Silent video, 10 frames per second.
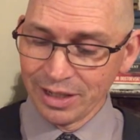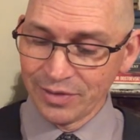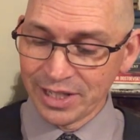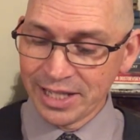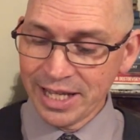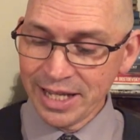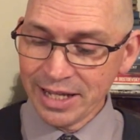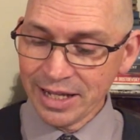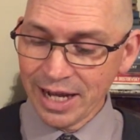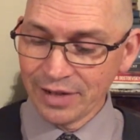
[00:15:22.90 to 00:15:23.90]
The
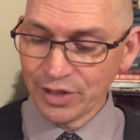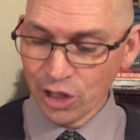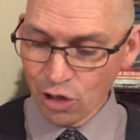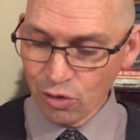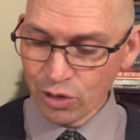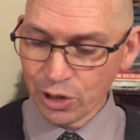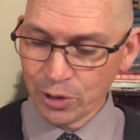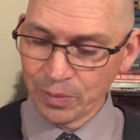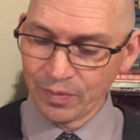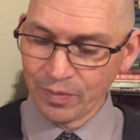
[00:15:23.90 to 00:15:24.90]
king and the oak,
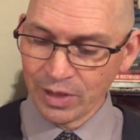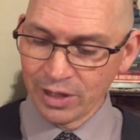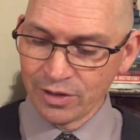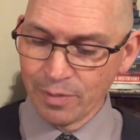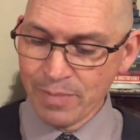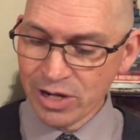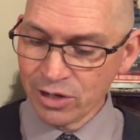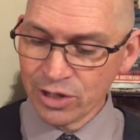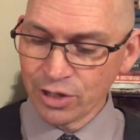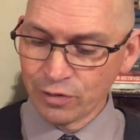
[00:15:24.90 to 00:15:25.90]
the
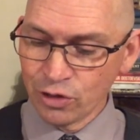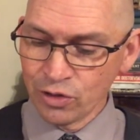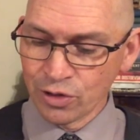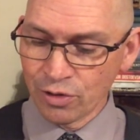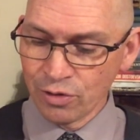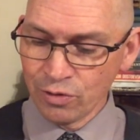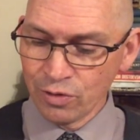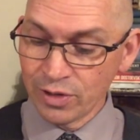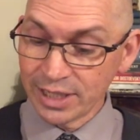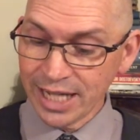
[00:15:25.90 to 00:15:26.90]
mirrors of Tuzun
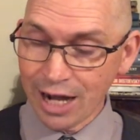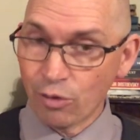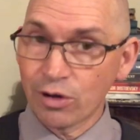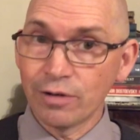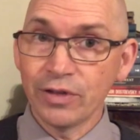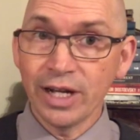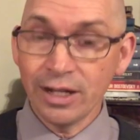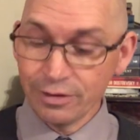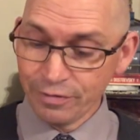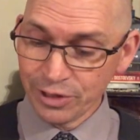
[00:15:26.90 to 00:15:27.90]
Thune, the tower of the
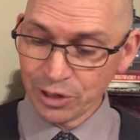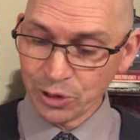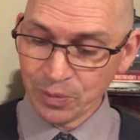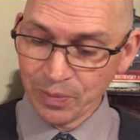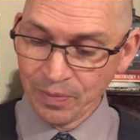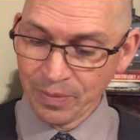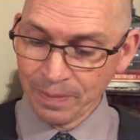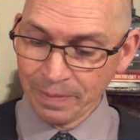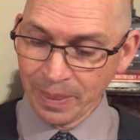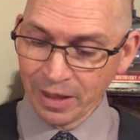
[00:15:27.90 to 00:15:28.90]
elephant,
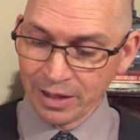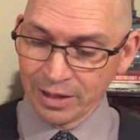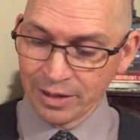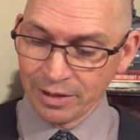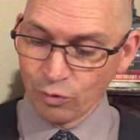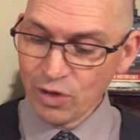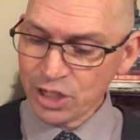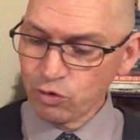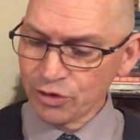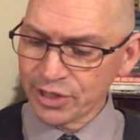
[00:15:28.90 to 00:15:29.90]

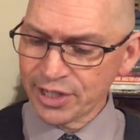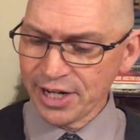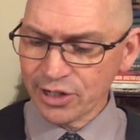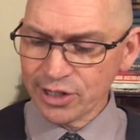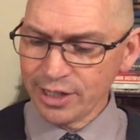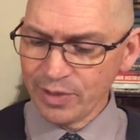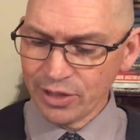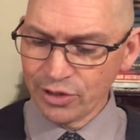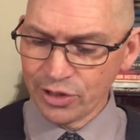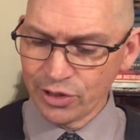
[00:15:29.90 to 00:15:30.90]
which will scarcely be
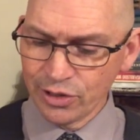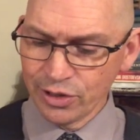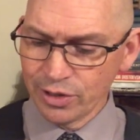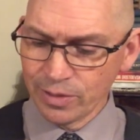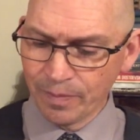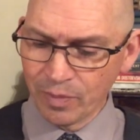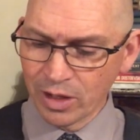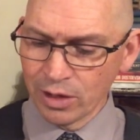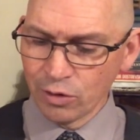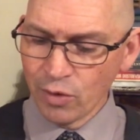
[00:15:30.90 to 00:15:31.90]
understood,
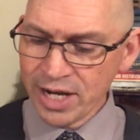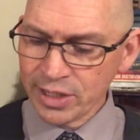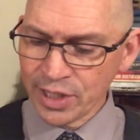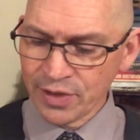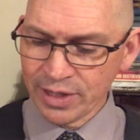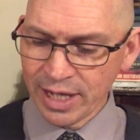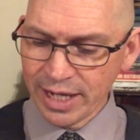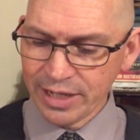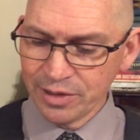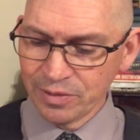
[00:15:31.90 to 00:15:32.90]
wings in the
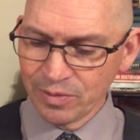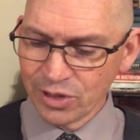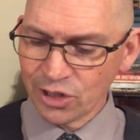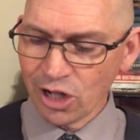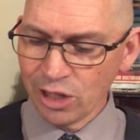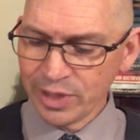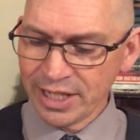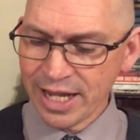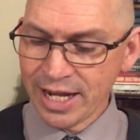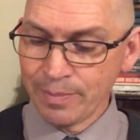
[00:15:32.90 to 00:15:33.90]
night, Solomon
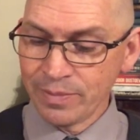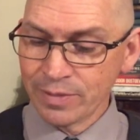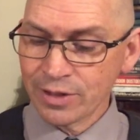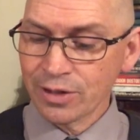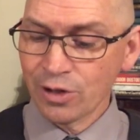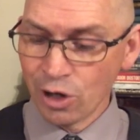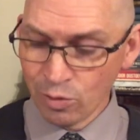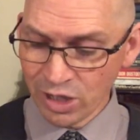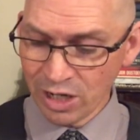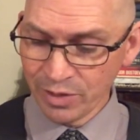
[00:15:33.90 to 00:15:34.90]
Kane's
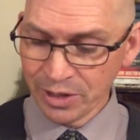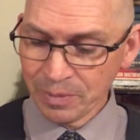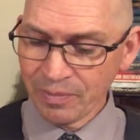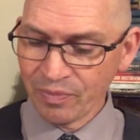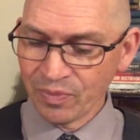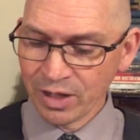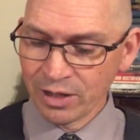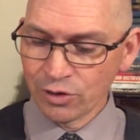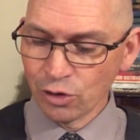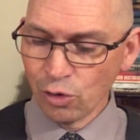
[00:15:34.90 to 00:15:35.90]
homecoming,
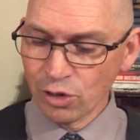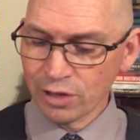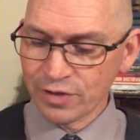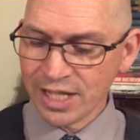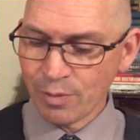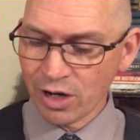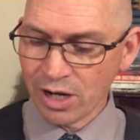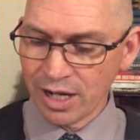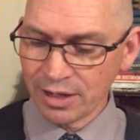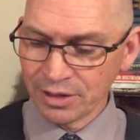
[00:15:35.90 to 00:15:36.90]
the lord of
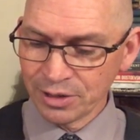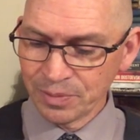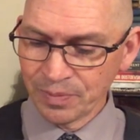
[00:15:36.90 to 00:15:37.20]
Samarkand,